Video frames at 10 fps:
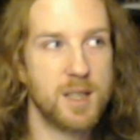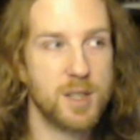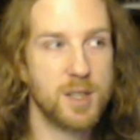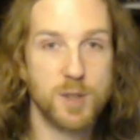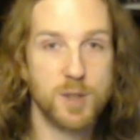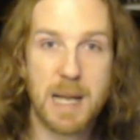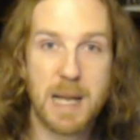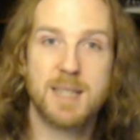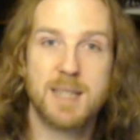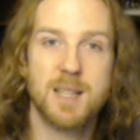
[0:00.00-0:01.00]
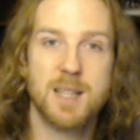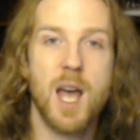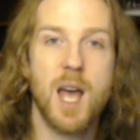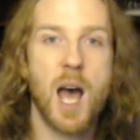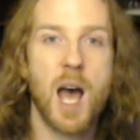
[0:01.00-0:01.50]
good place.
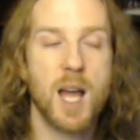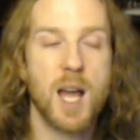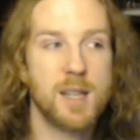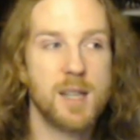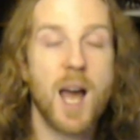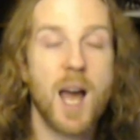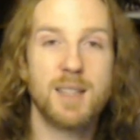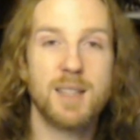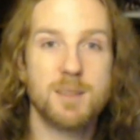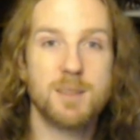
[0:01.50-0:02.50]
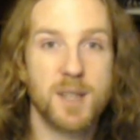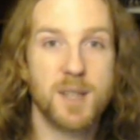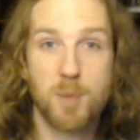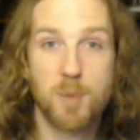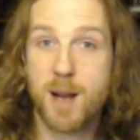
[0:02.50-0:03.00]
And that is something that
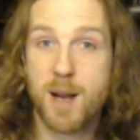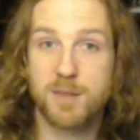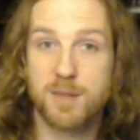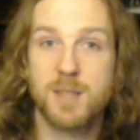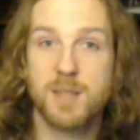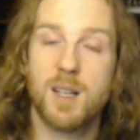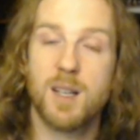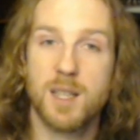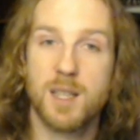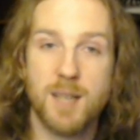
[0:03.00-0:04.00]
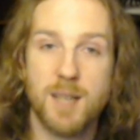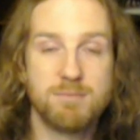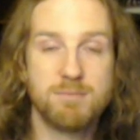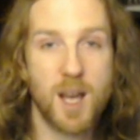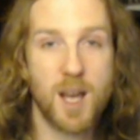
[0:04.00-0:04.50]
I'm pretty proud of. Yeah,
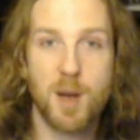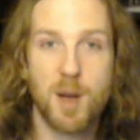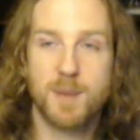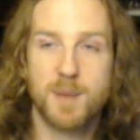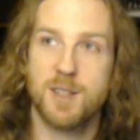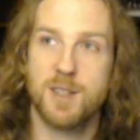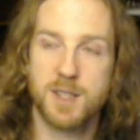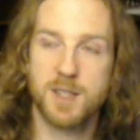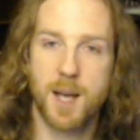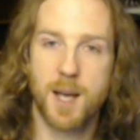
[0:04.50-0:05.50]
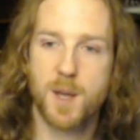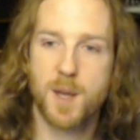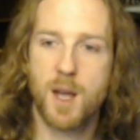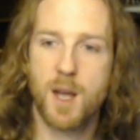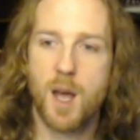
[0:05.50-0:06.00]
I am proud of myself for doing that.
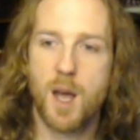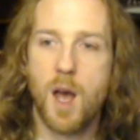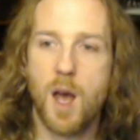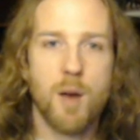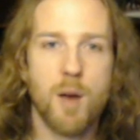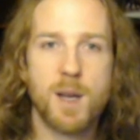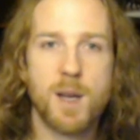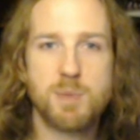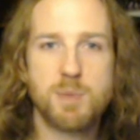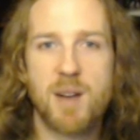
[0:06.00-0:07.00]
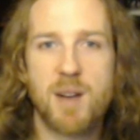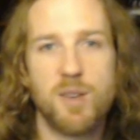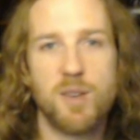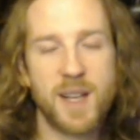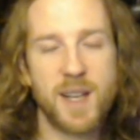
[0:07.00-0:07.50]
Most proud
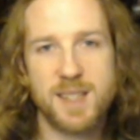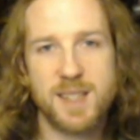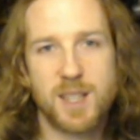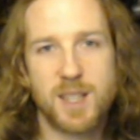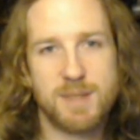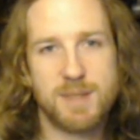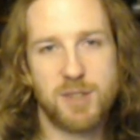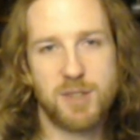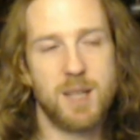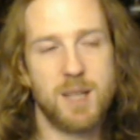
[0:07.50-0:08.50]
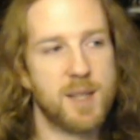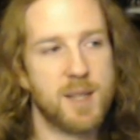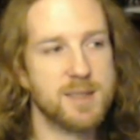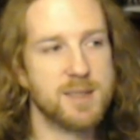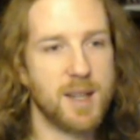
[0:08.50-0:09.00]
of is really tricky,
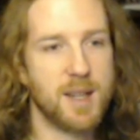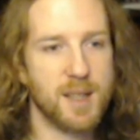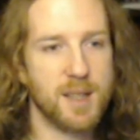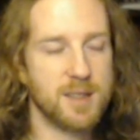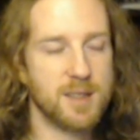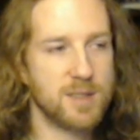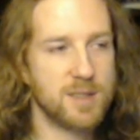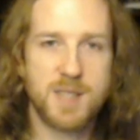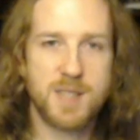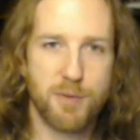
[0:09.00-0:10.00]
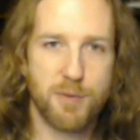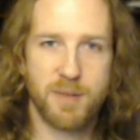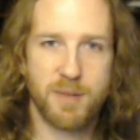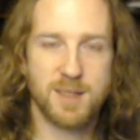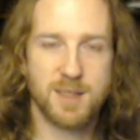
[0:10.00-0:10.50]
because I think there's lots of different
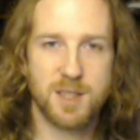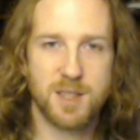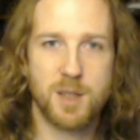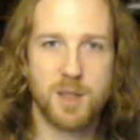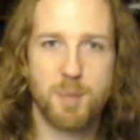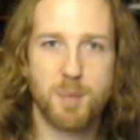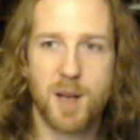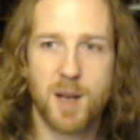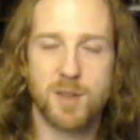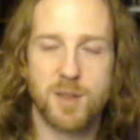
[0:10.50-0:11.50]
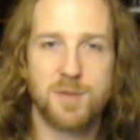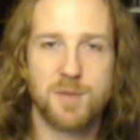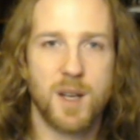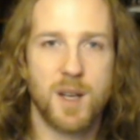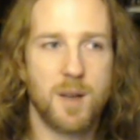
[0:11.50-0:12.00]
things that you can be proud
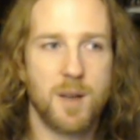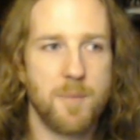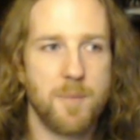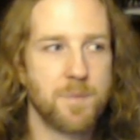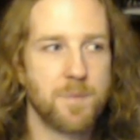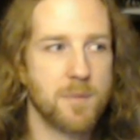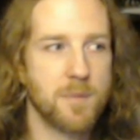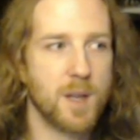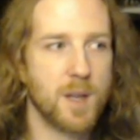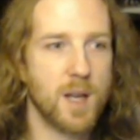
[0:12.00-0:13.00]
of. I